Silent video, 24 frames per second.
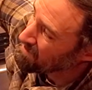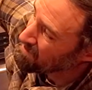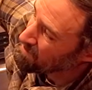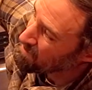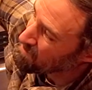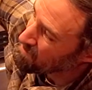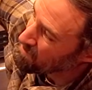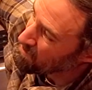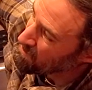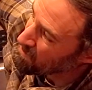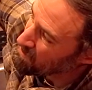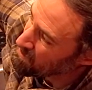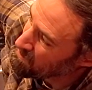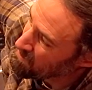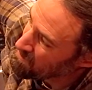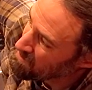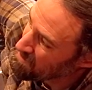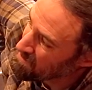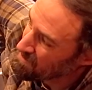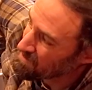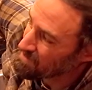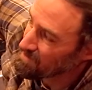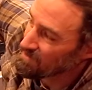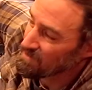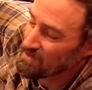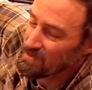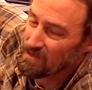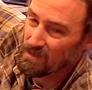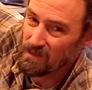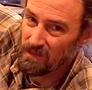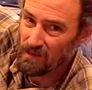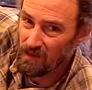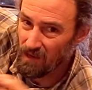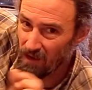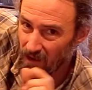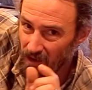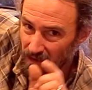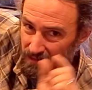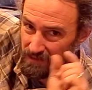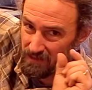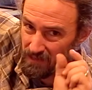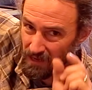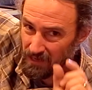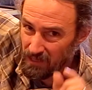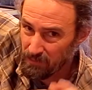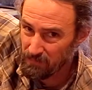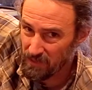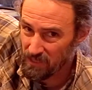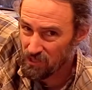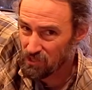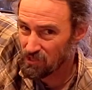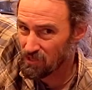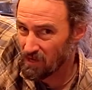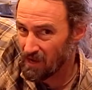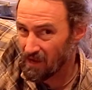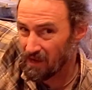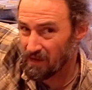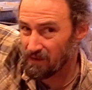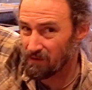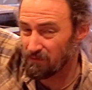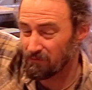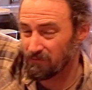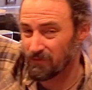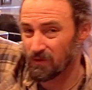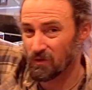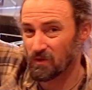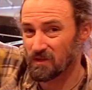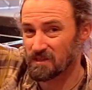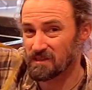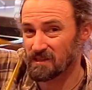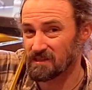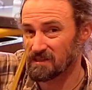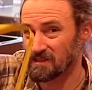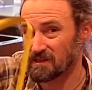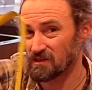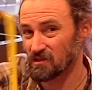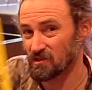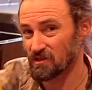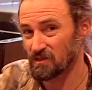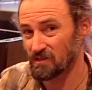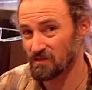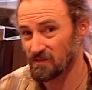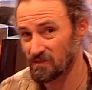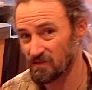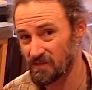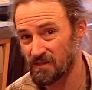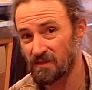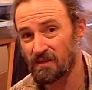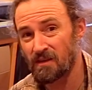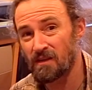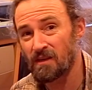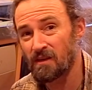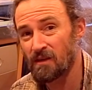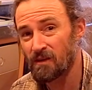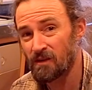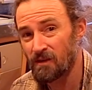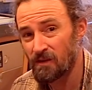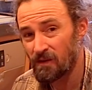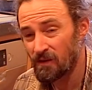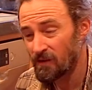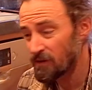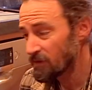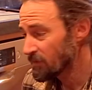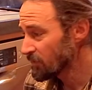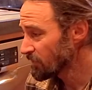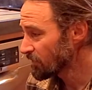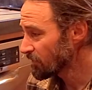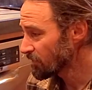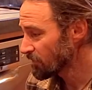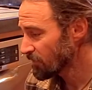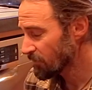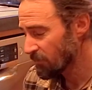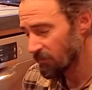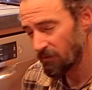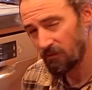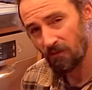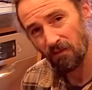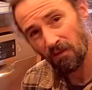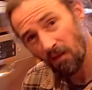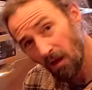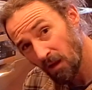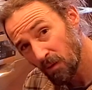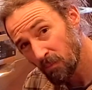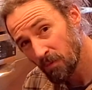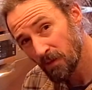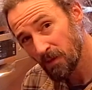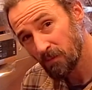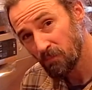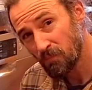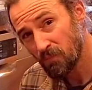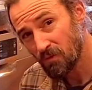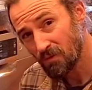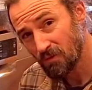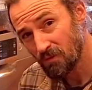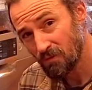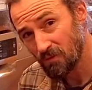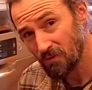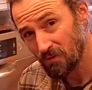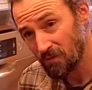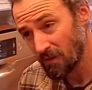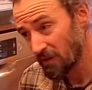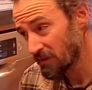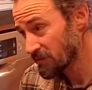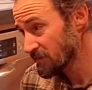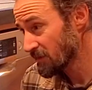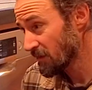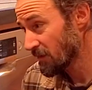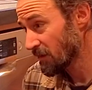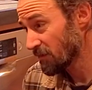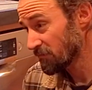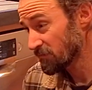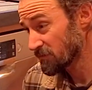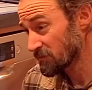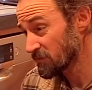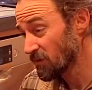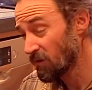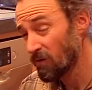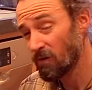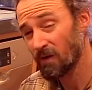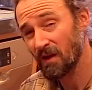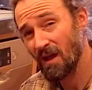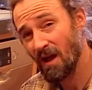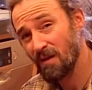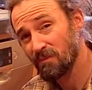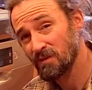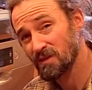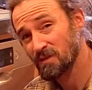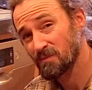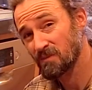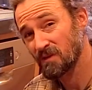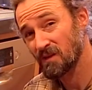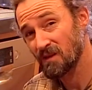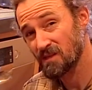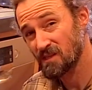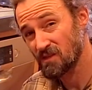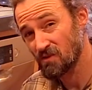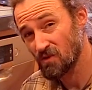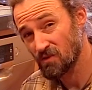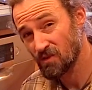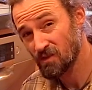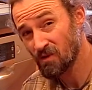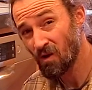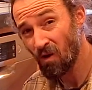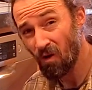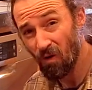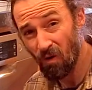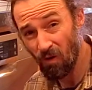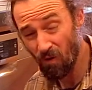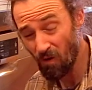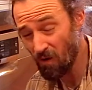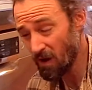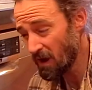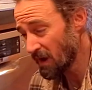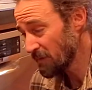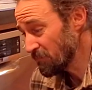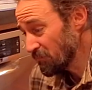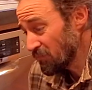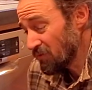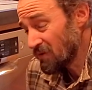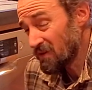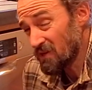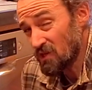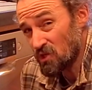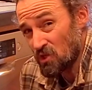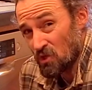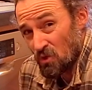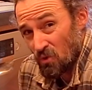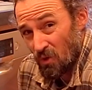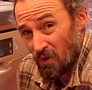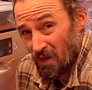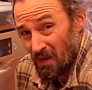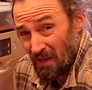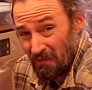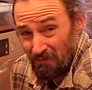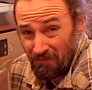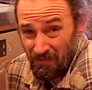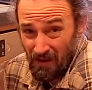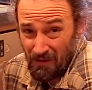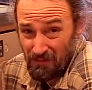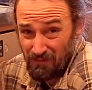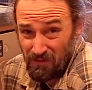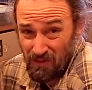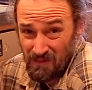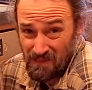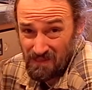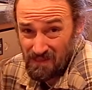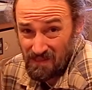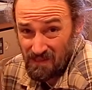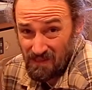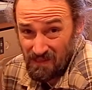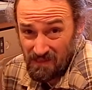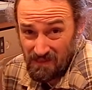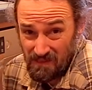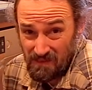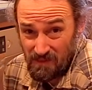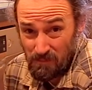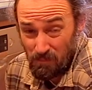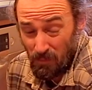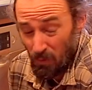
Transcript: So just a tiny bit shy of 36 inches. A lot of people like to have tall cabinets because they're tall. I'm pretty short at 5'6".